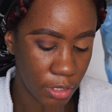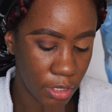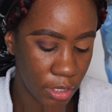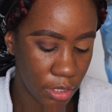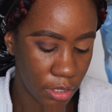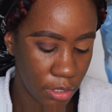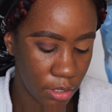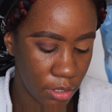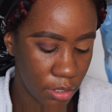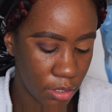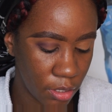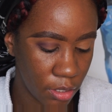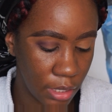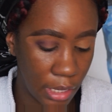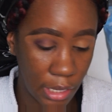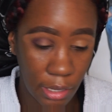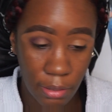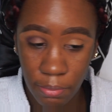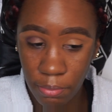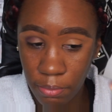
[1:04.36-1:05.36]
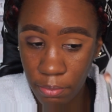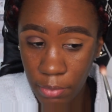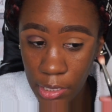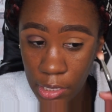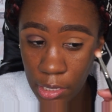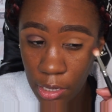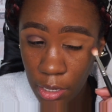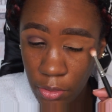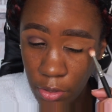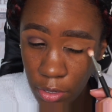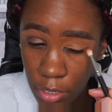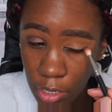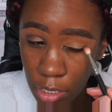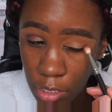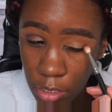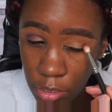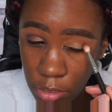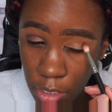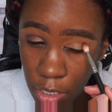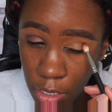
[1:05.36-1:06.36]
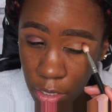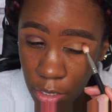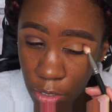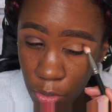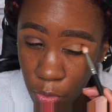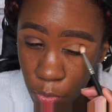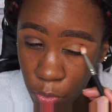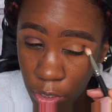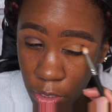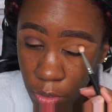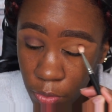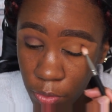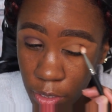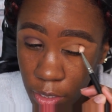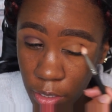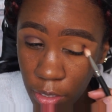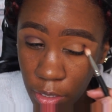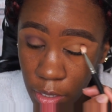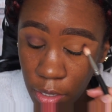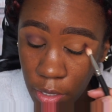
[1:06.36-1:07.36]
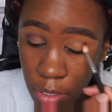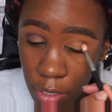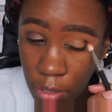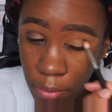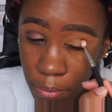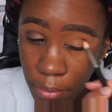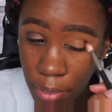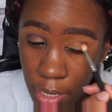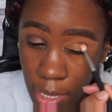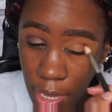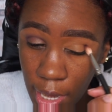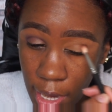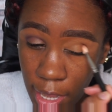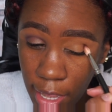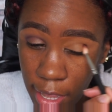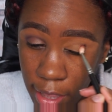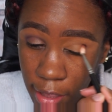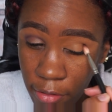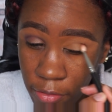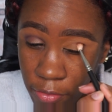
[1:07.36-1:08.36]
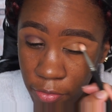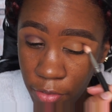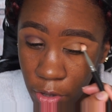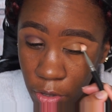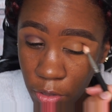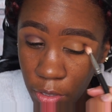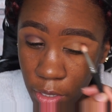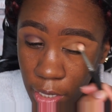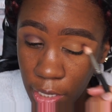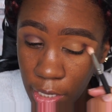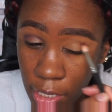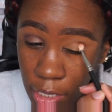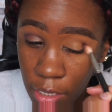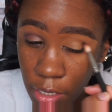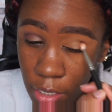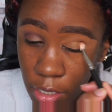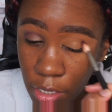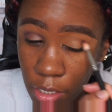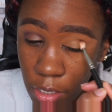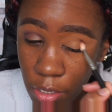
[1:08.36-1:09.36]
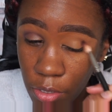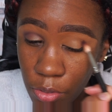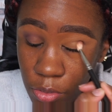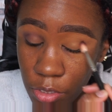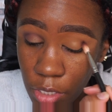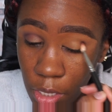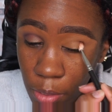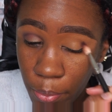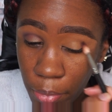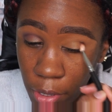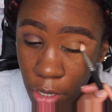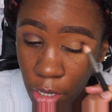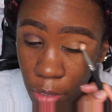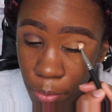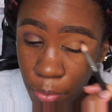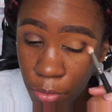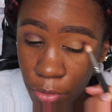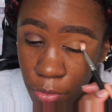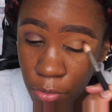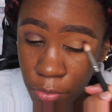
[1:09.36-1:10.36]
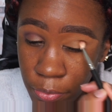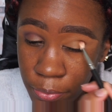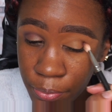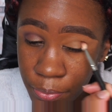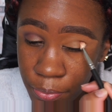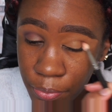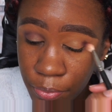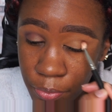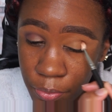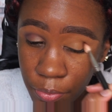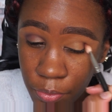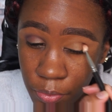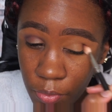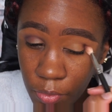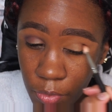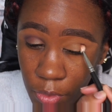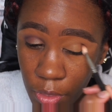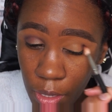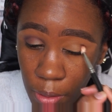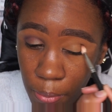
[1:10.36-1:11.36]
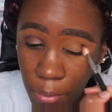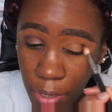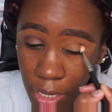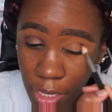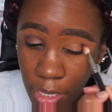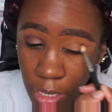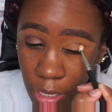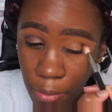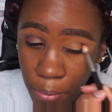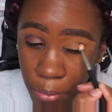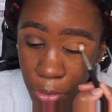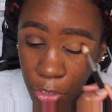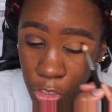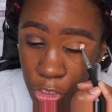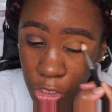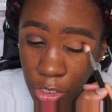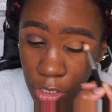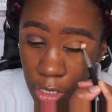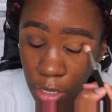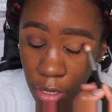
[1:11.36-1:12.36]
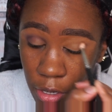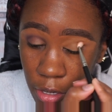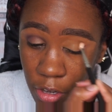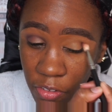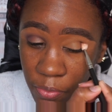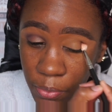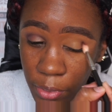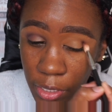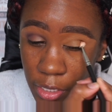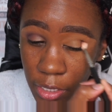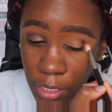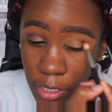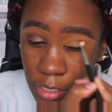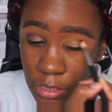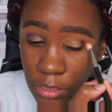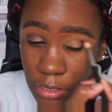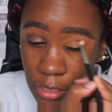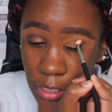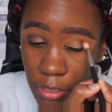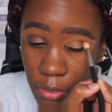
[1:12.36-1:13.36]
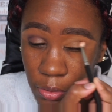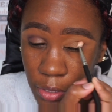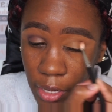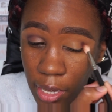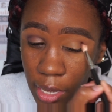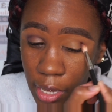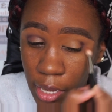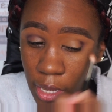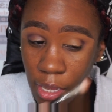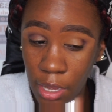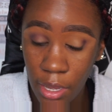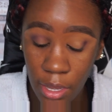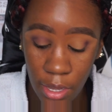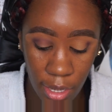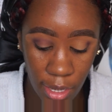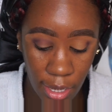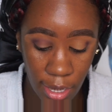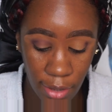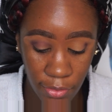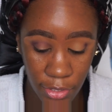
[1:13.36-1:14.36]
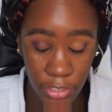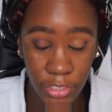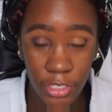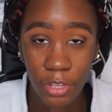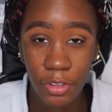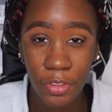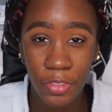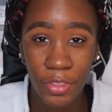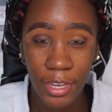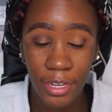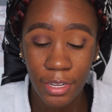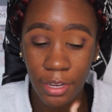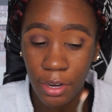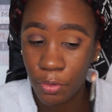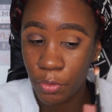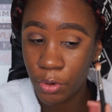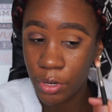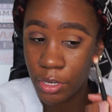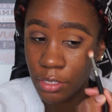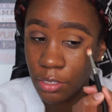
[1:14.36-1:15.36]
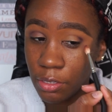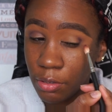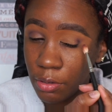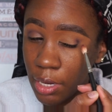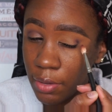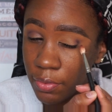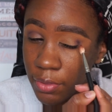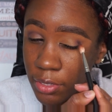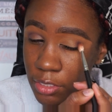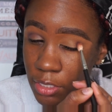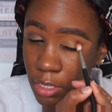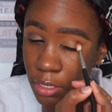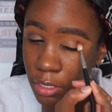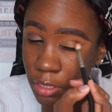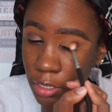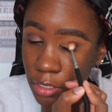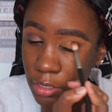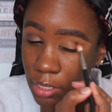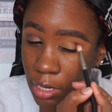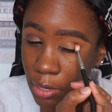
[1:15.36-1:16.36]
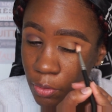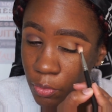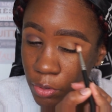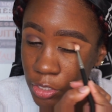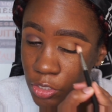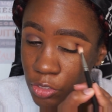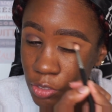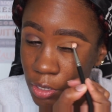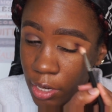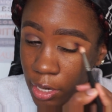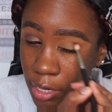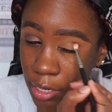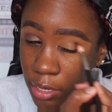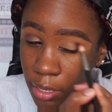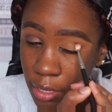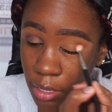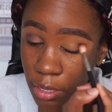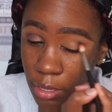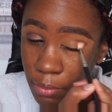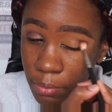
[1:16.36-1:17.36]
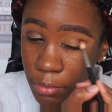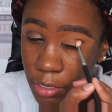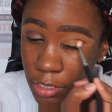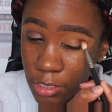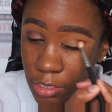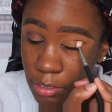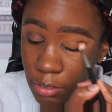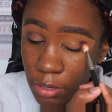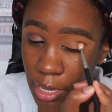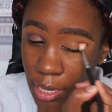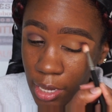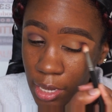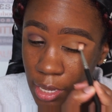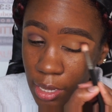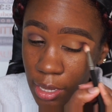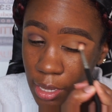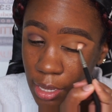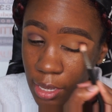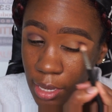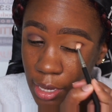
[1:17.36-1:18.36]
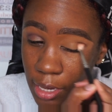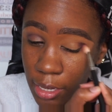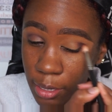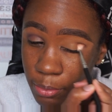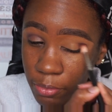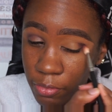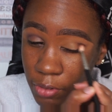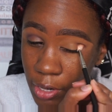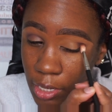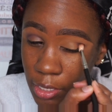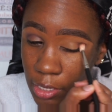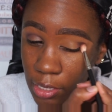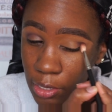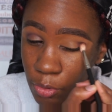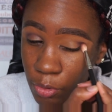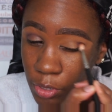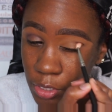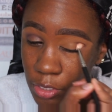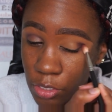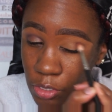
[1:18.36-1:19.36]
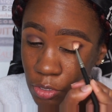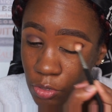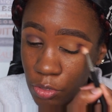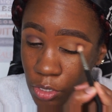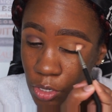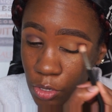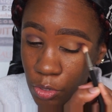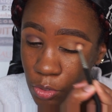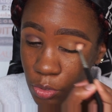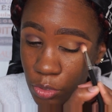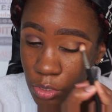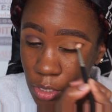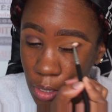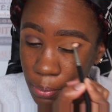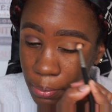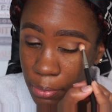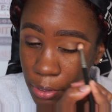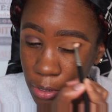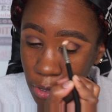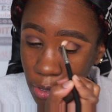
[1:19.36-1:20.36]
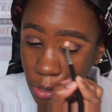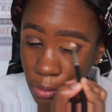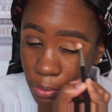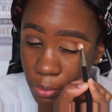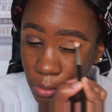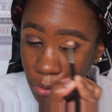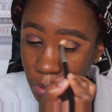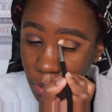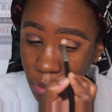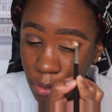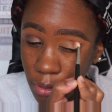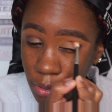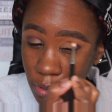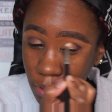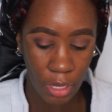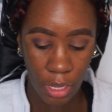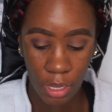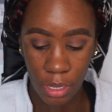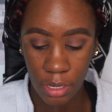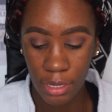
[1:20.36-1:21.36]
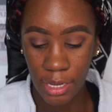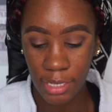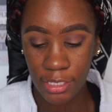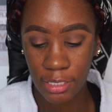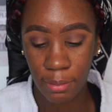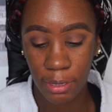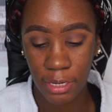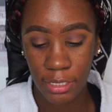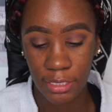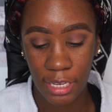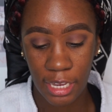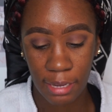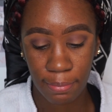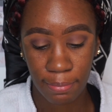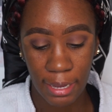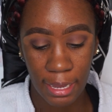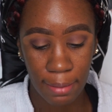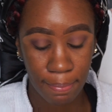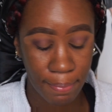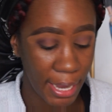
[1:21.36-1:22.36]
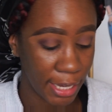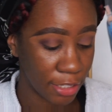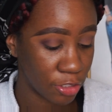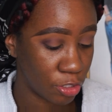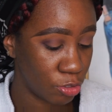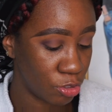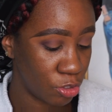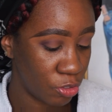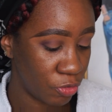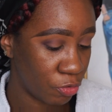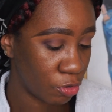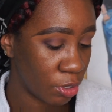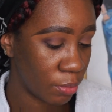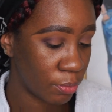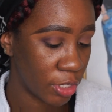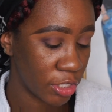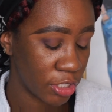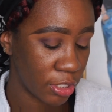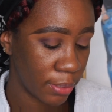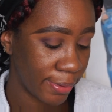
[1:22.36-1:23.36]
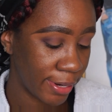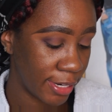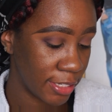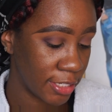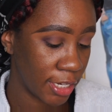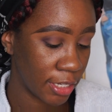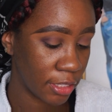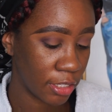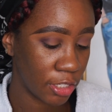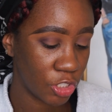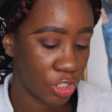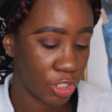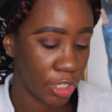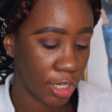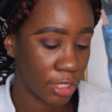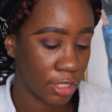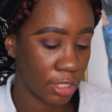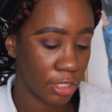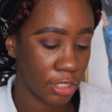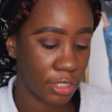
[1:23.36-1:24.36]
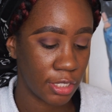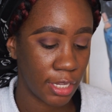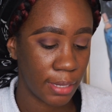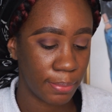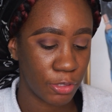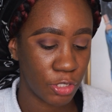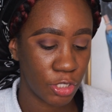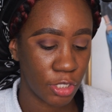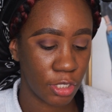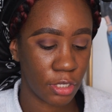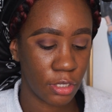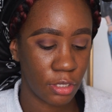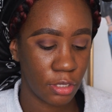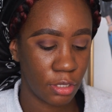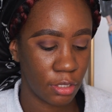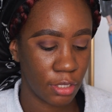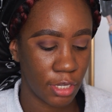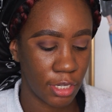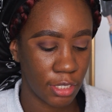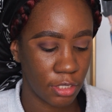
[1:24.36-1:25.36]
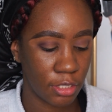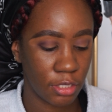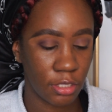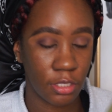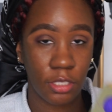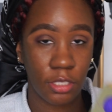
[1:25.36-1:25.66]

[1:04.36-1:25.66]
but not many other colors in here to work with. But I have felt like using purple, but I kept pushing it off because it's like, okay, I have this other thing that I want to do, I have this other look that I want to try. But today, I am finally going to use purple. Next, I'm gonna take my MAC 224 brush. I'm gonna take the shade Deception. That's